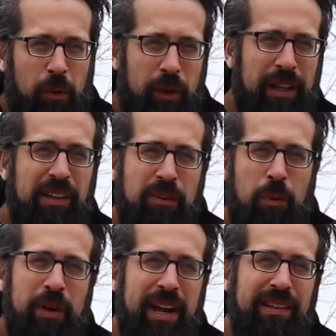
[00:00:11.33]
We got this
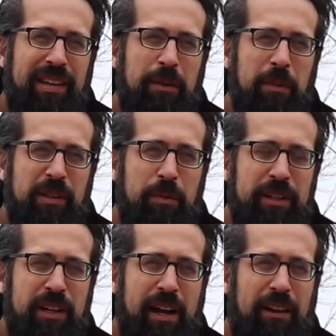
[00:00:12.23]
2018
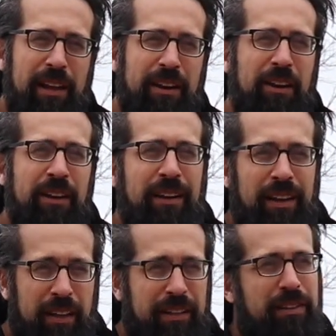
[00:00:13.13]
Mitsubishi Outlander.
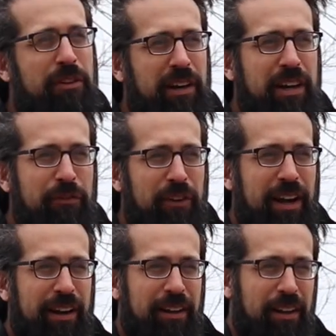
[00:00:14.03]
It's a very different
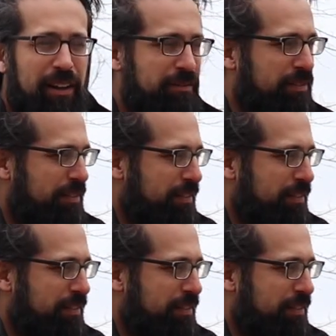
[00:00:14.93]
kind of glove.